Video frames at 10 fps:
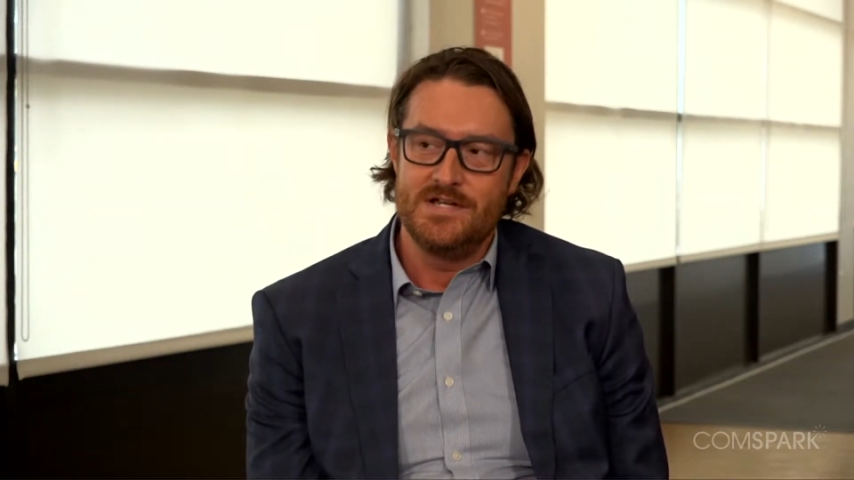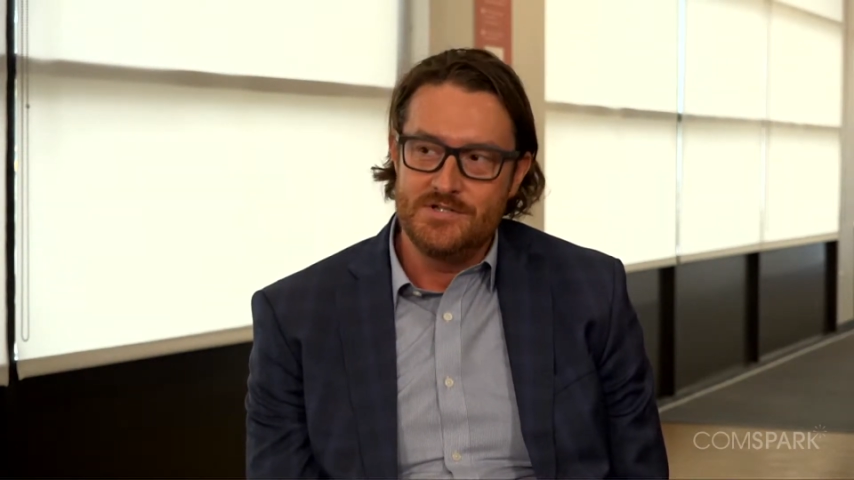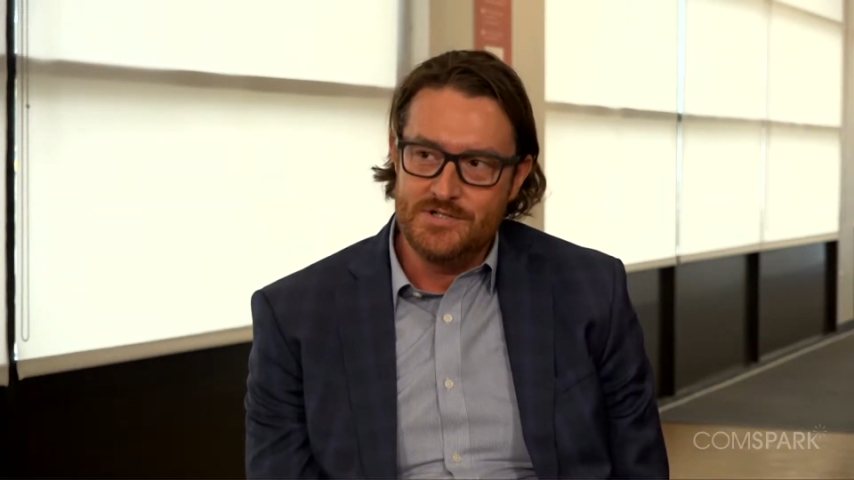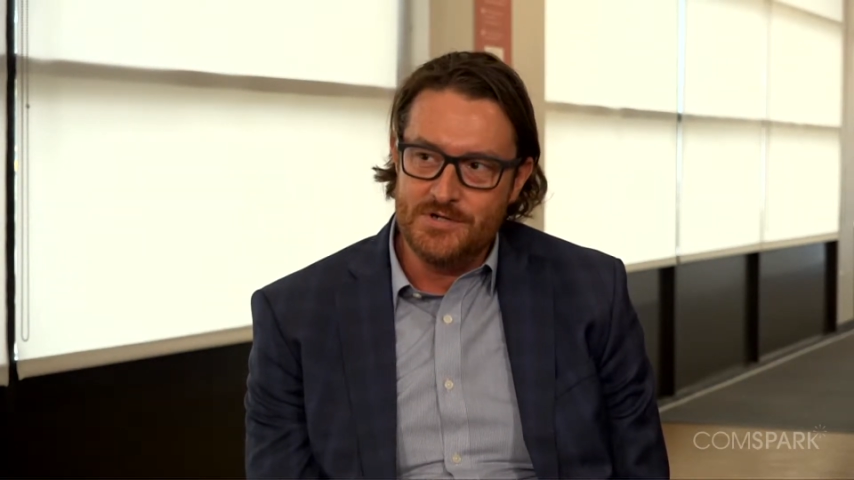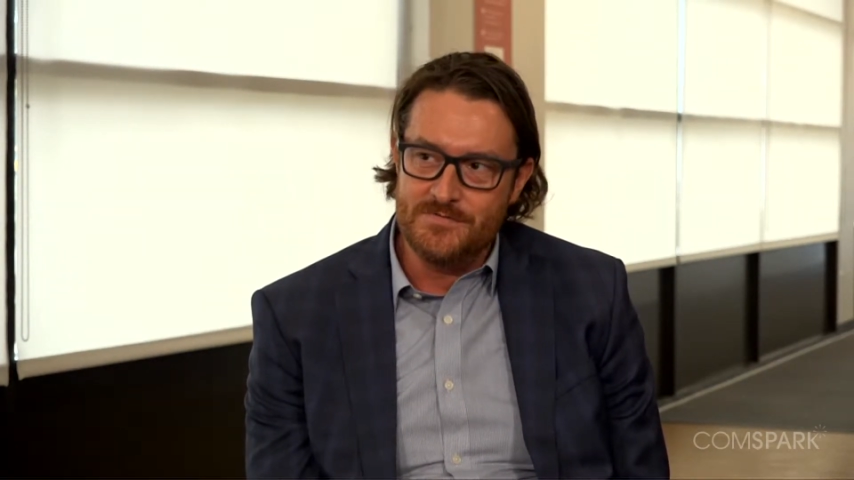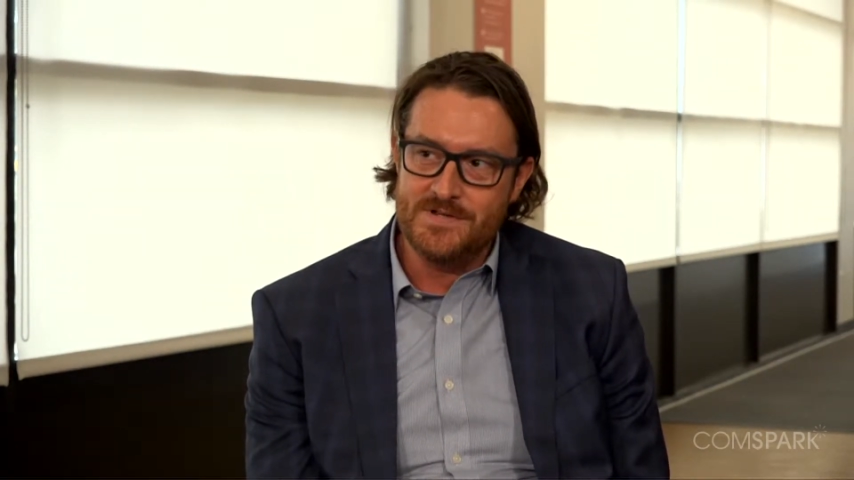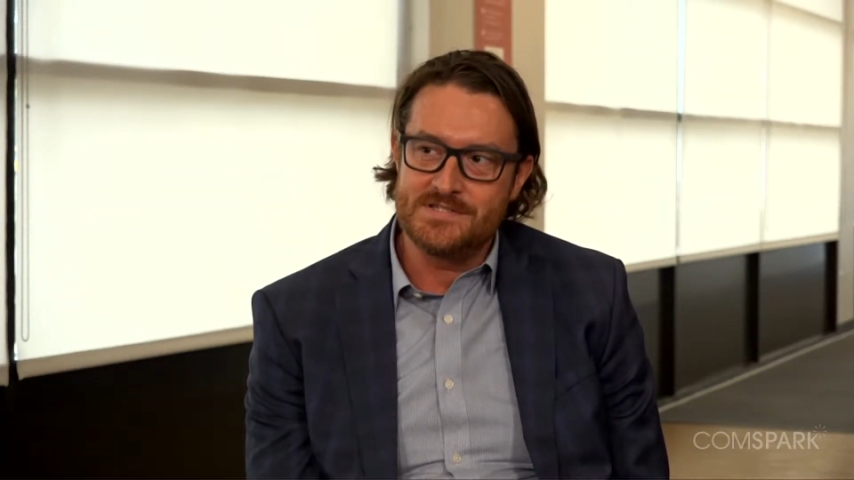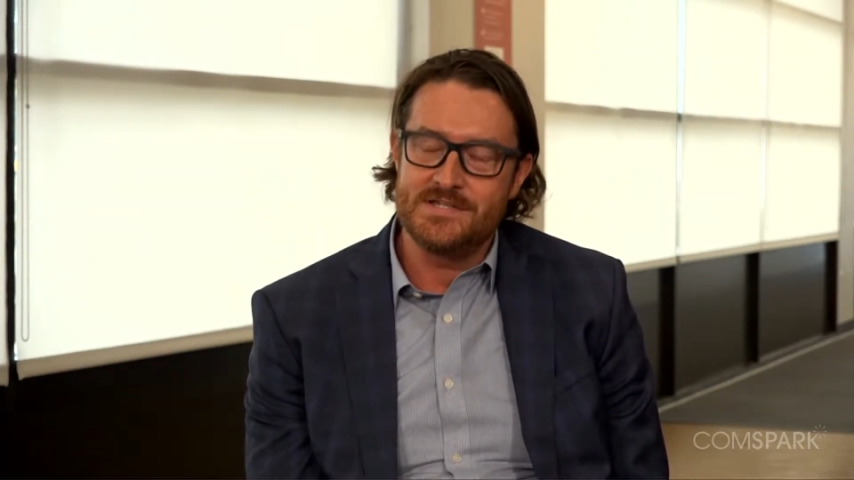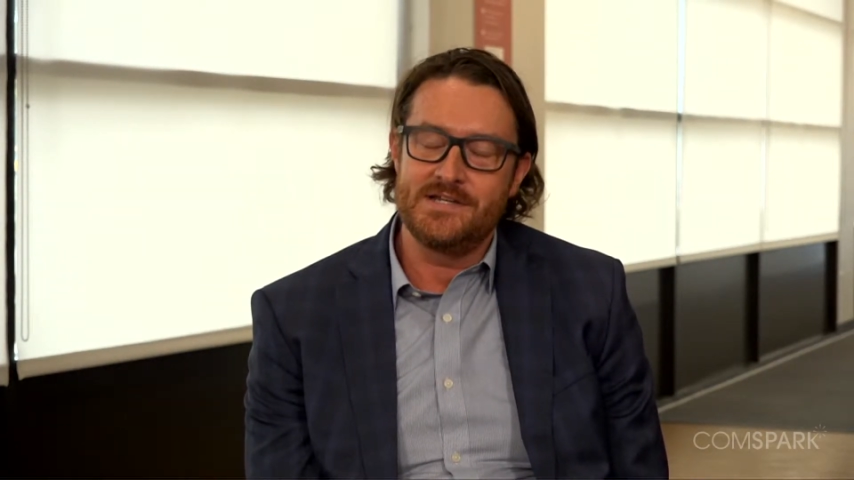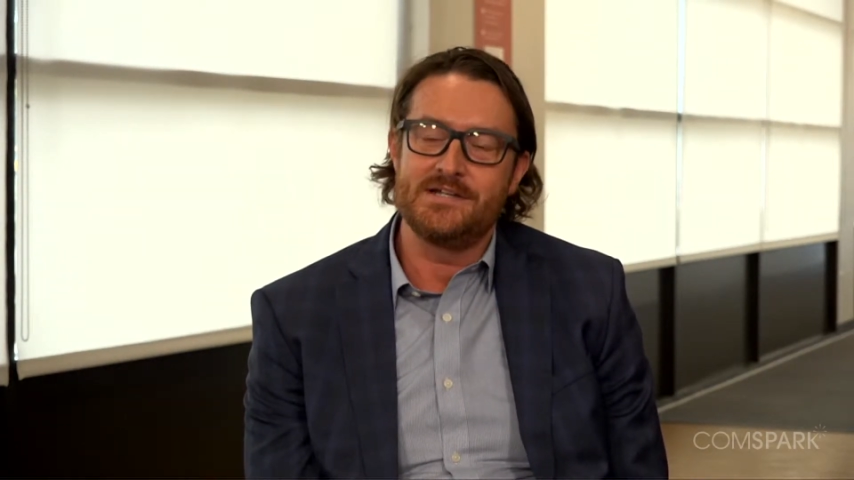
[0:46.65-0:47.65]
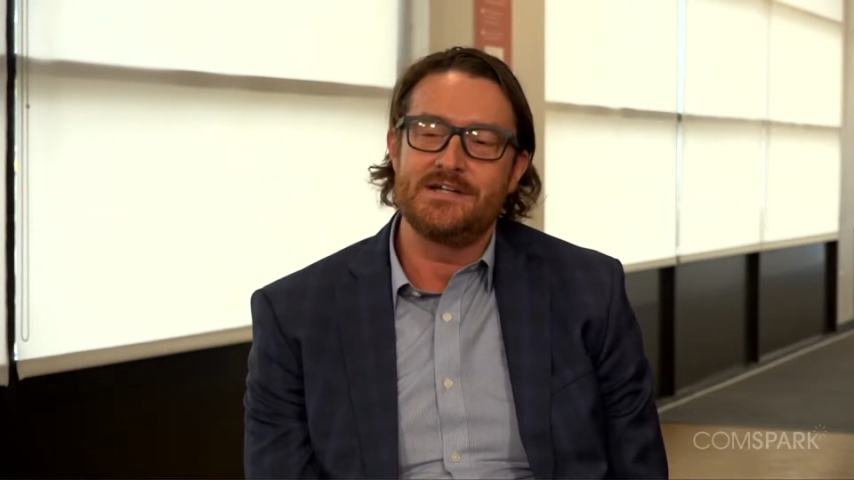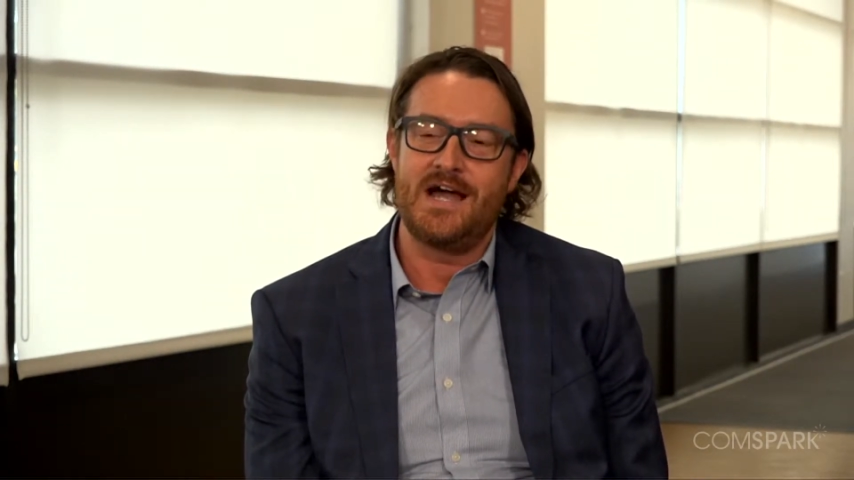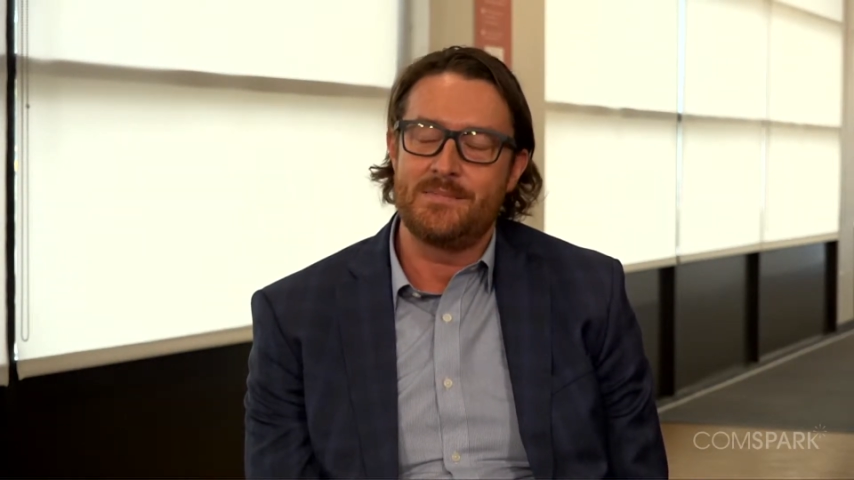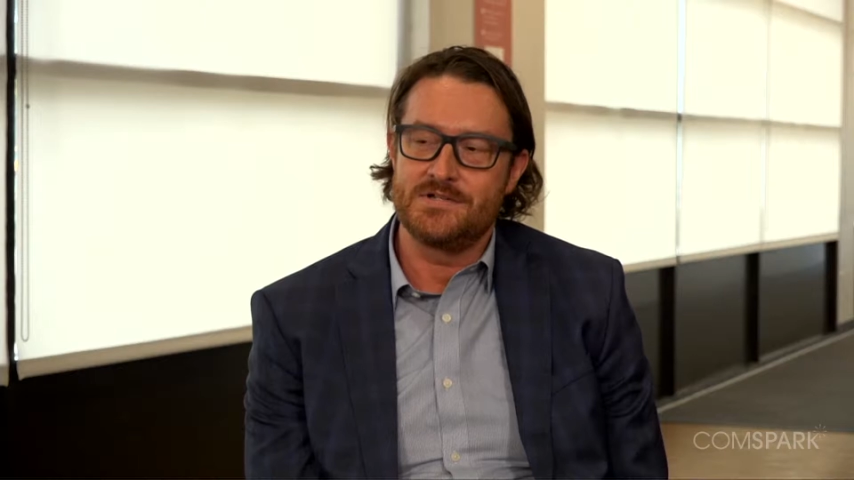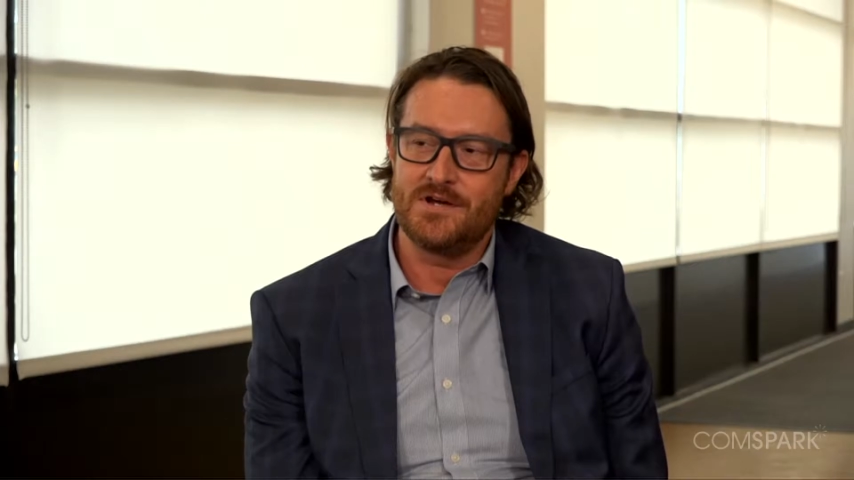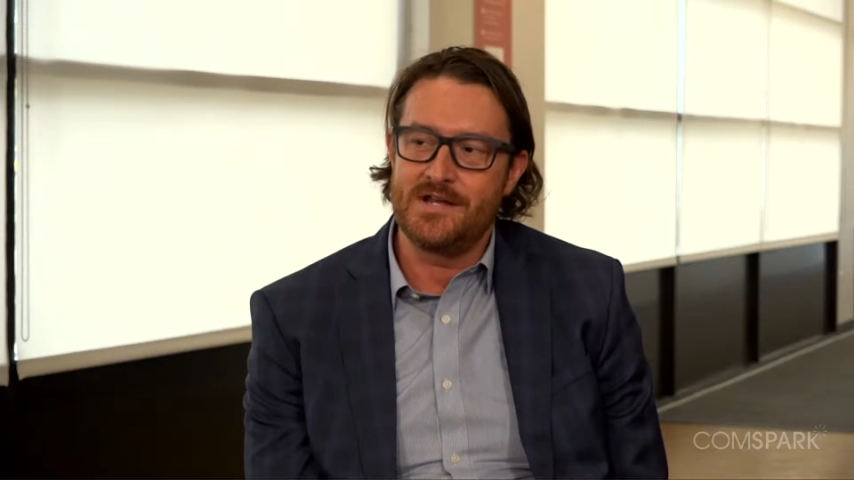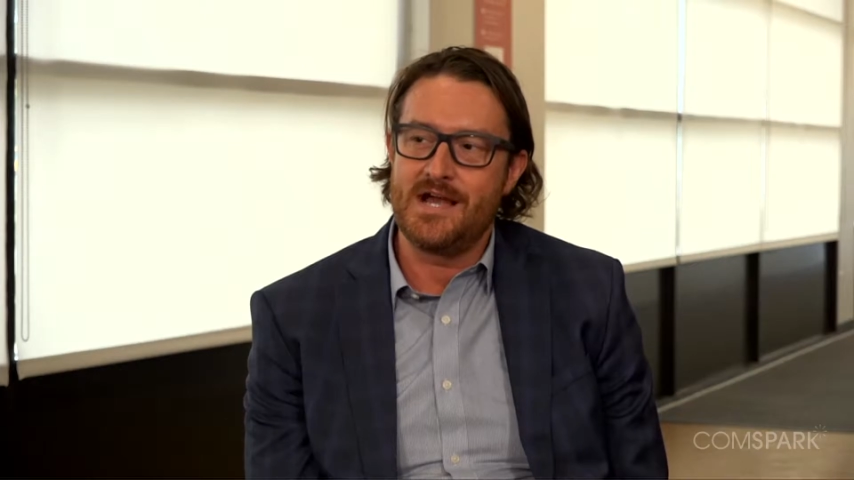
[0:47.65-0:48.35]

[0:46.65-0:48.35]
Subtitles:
geofencing, hyper-targeting,